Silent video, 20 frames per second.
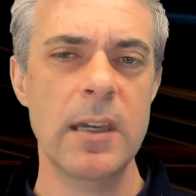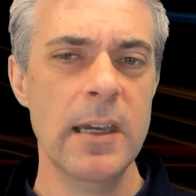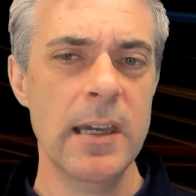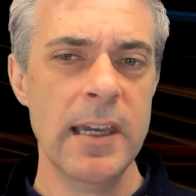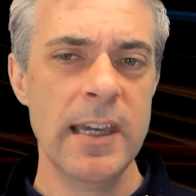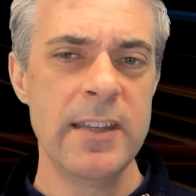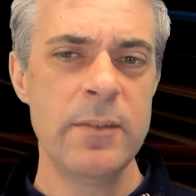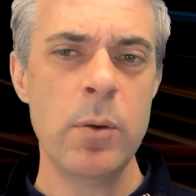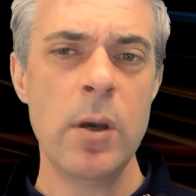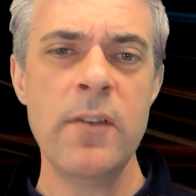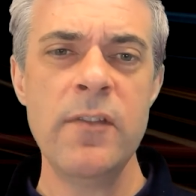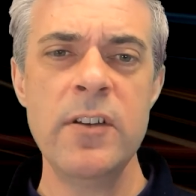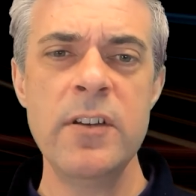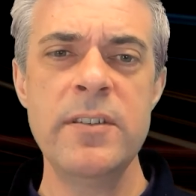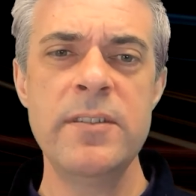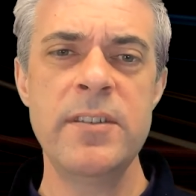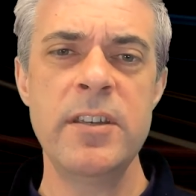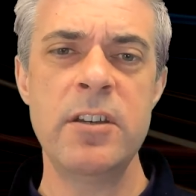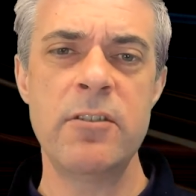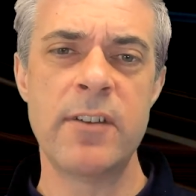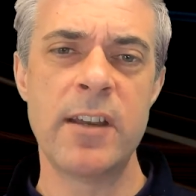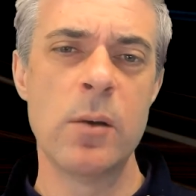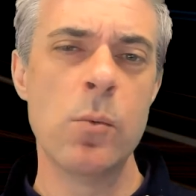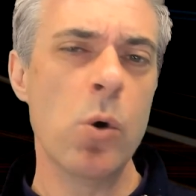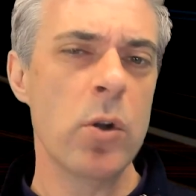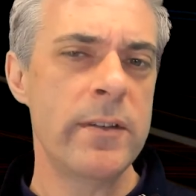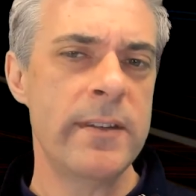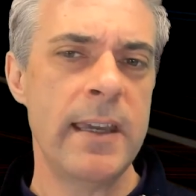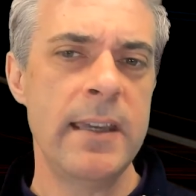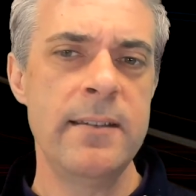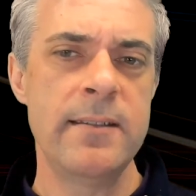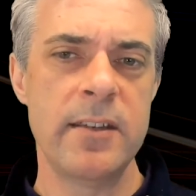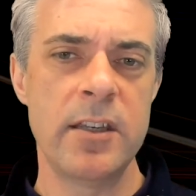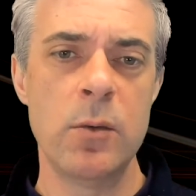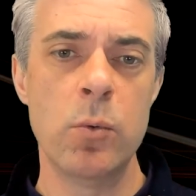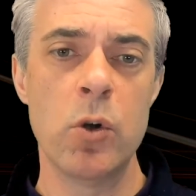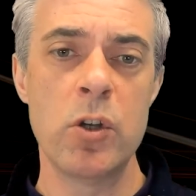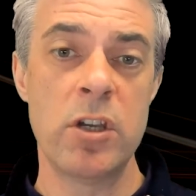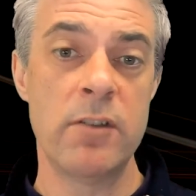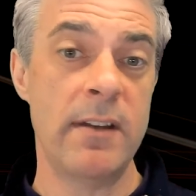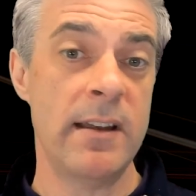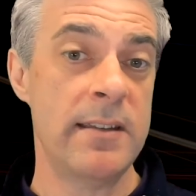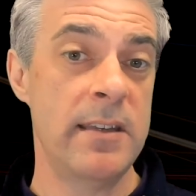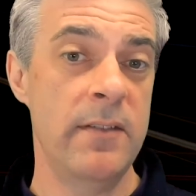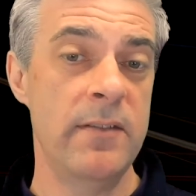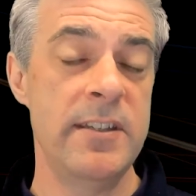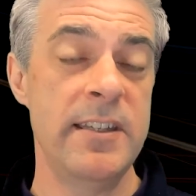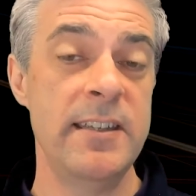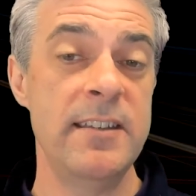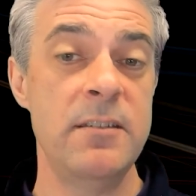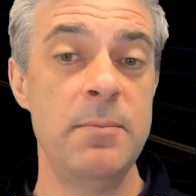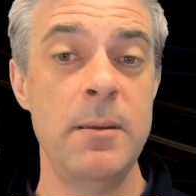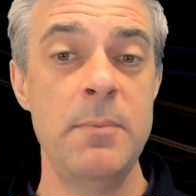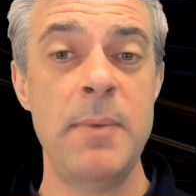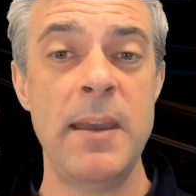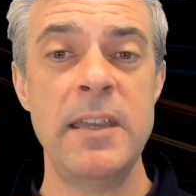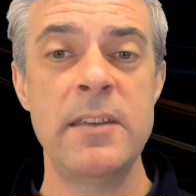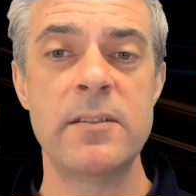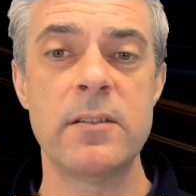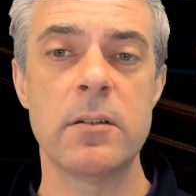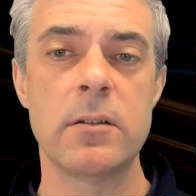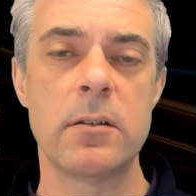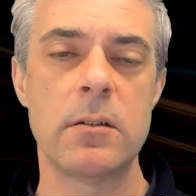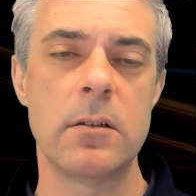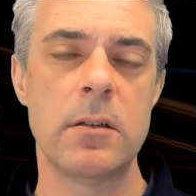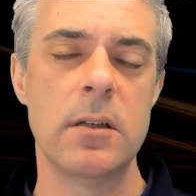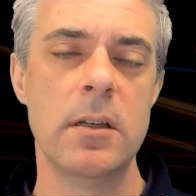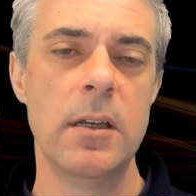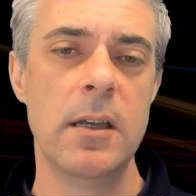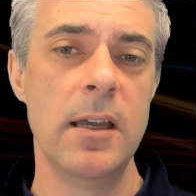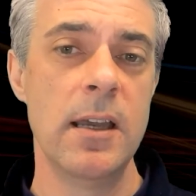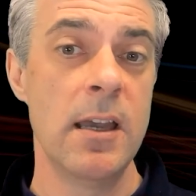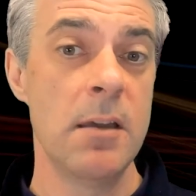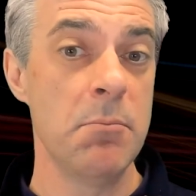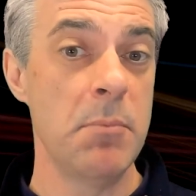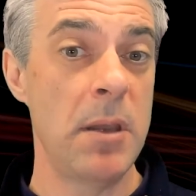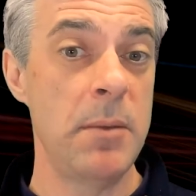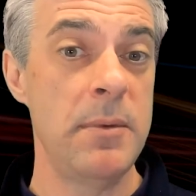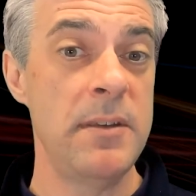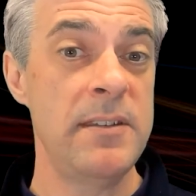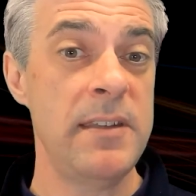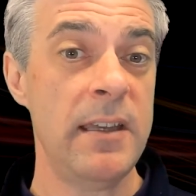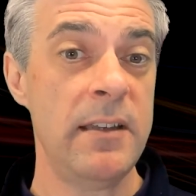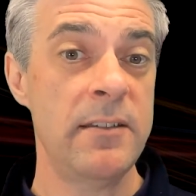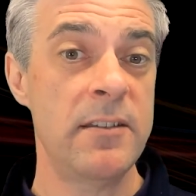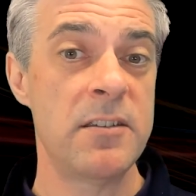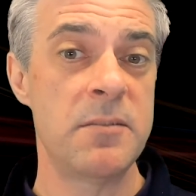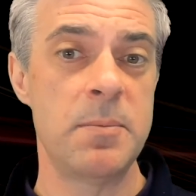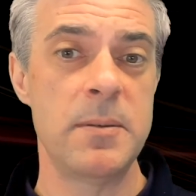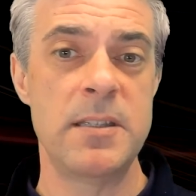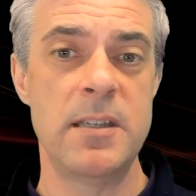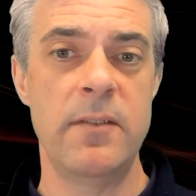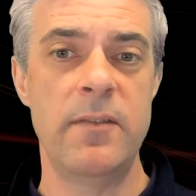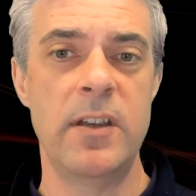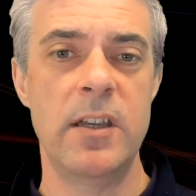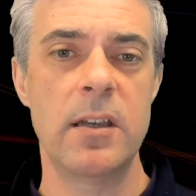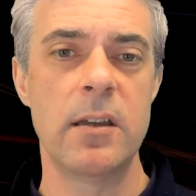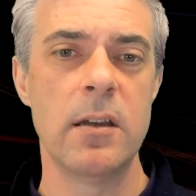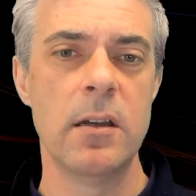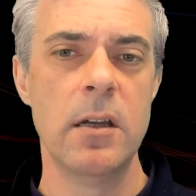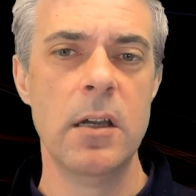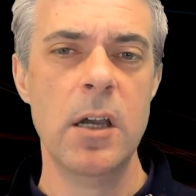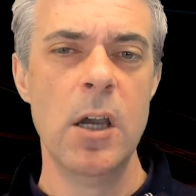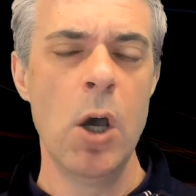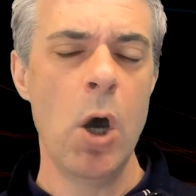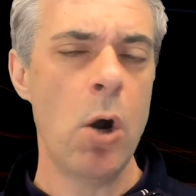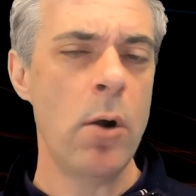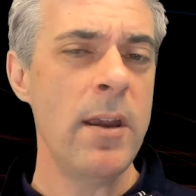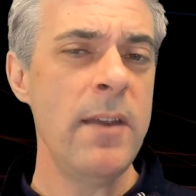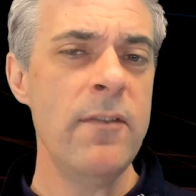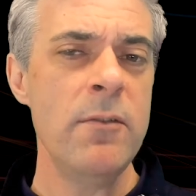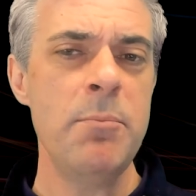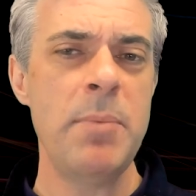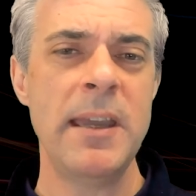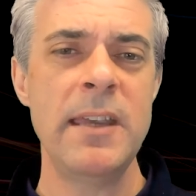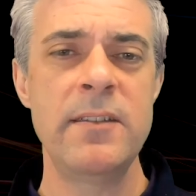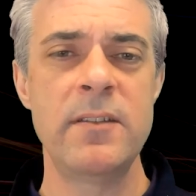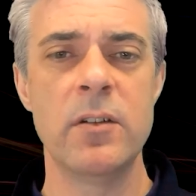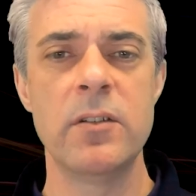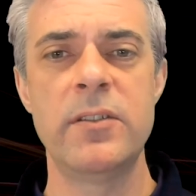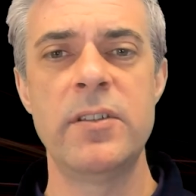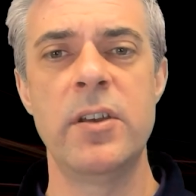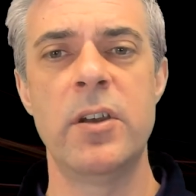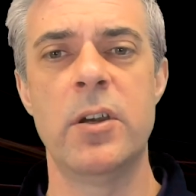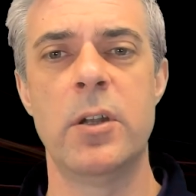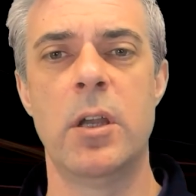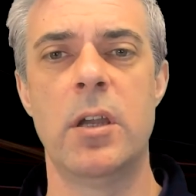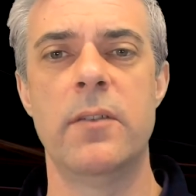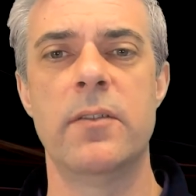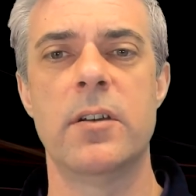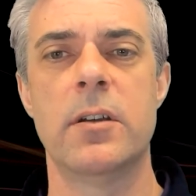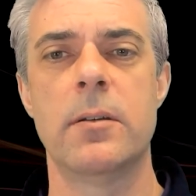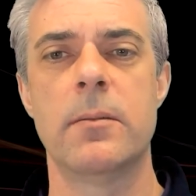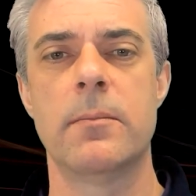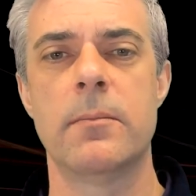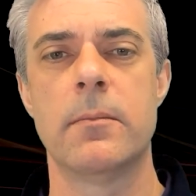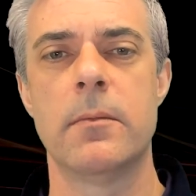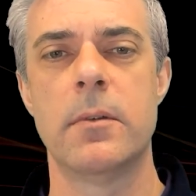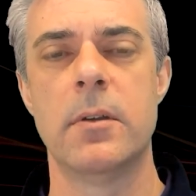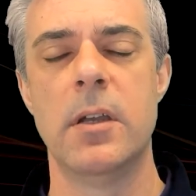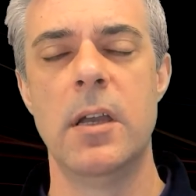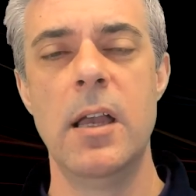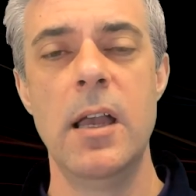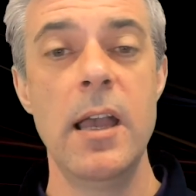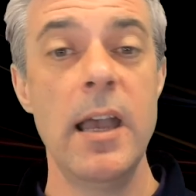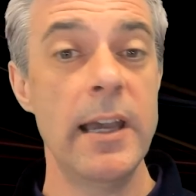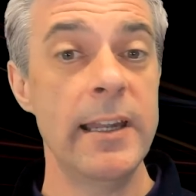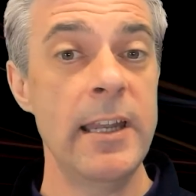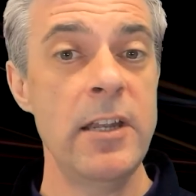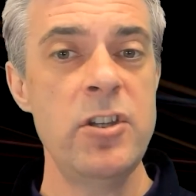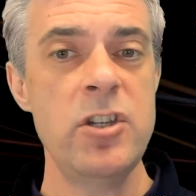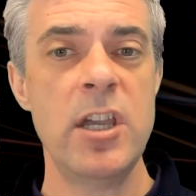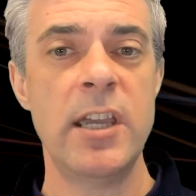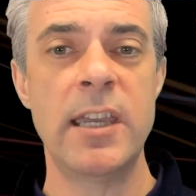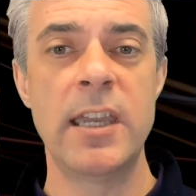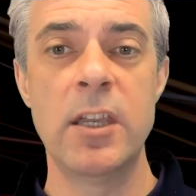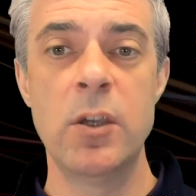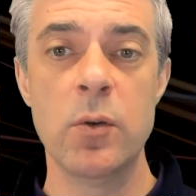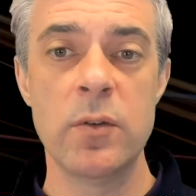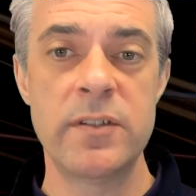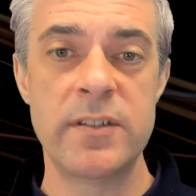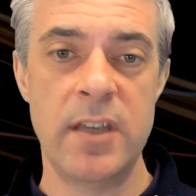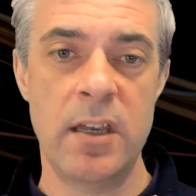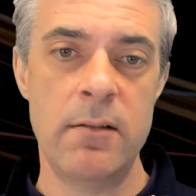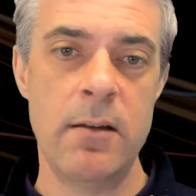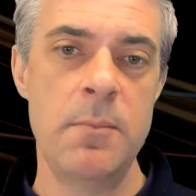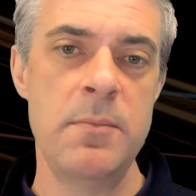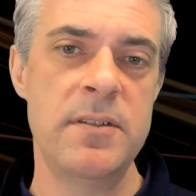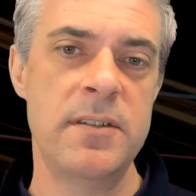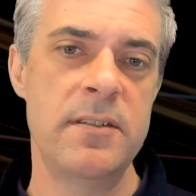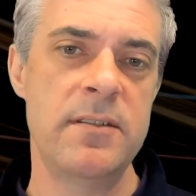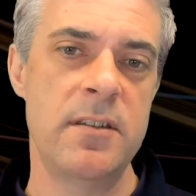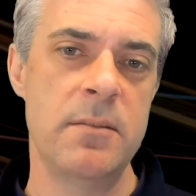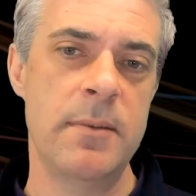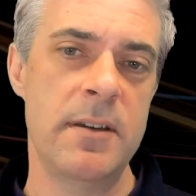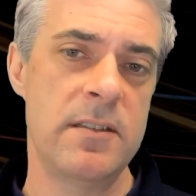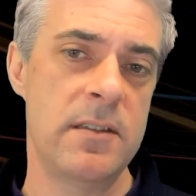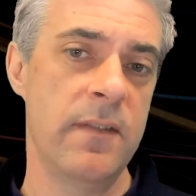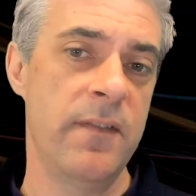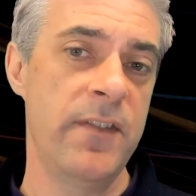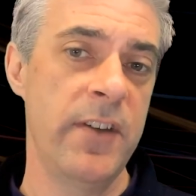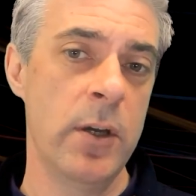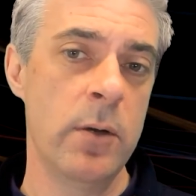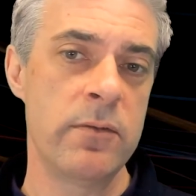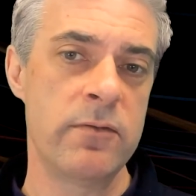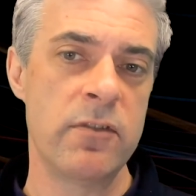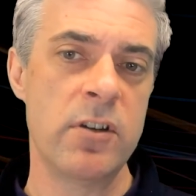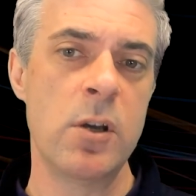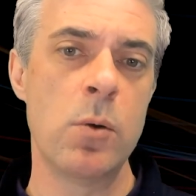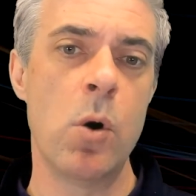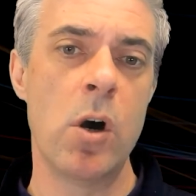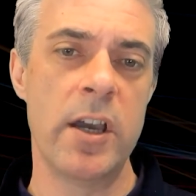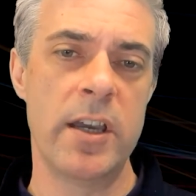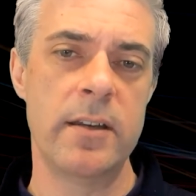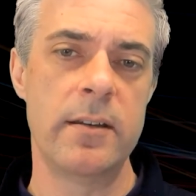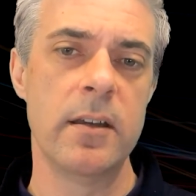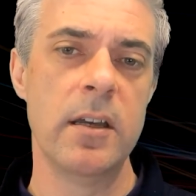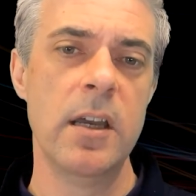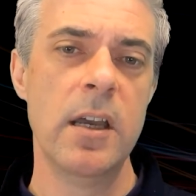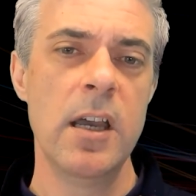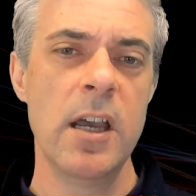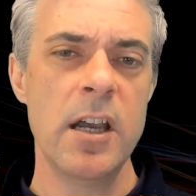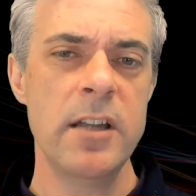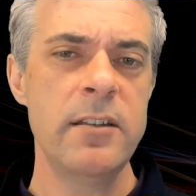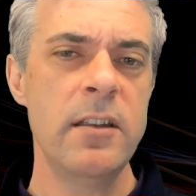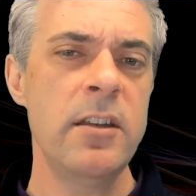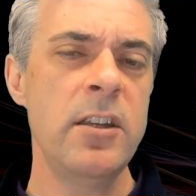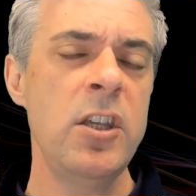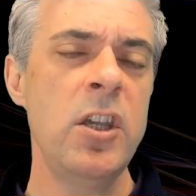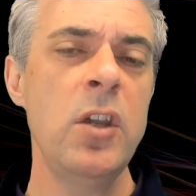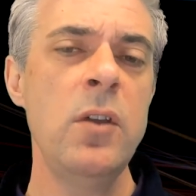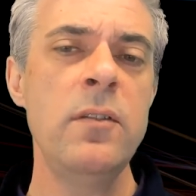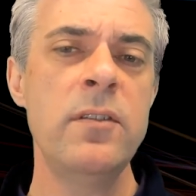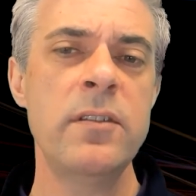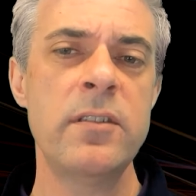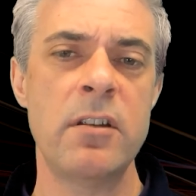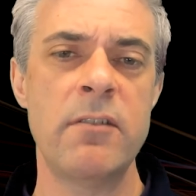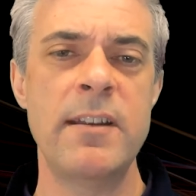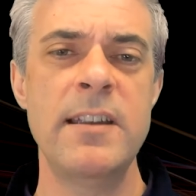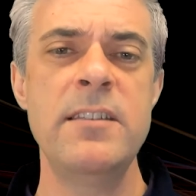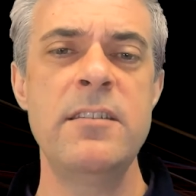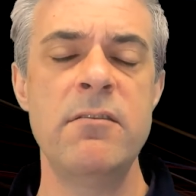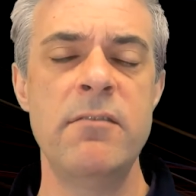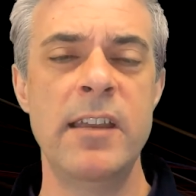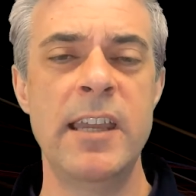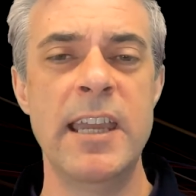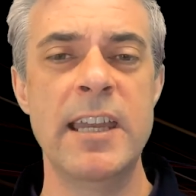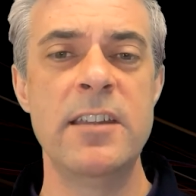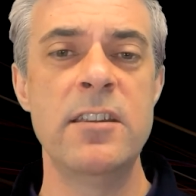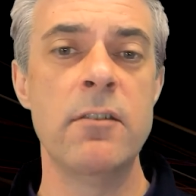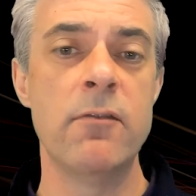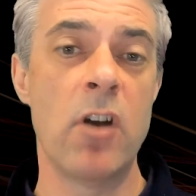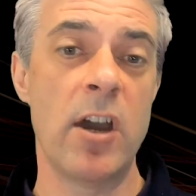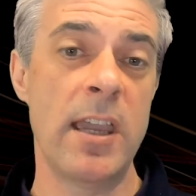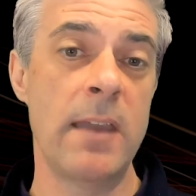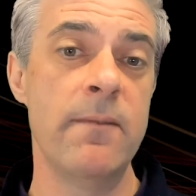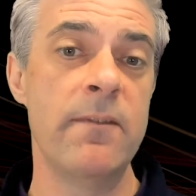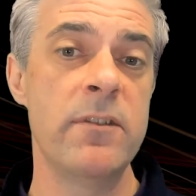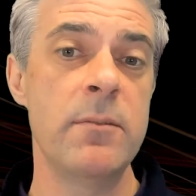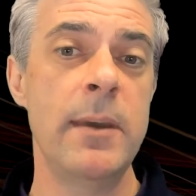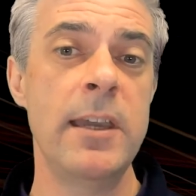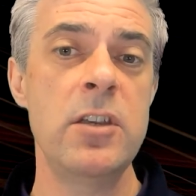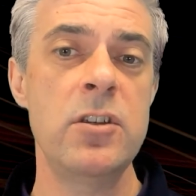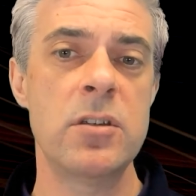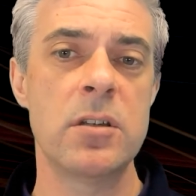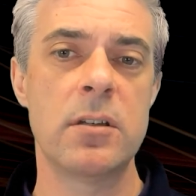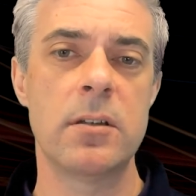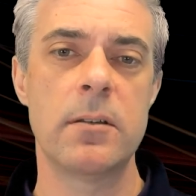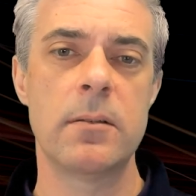It's worth considering what data you want your activities to be based on, maybe sector specific, or even based on turnover, and then checking your CRM system has the fields required and that the users are entering in the right information.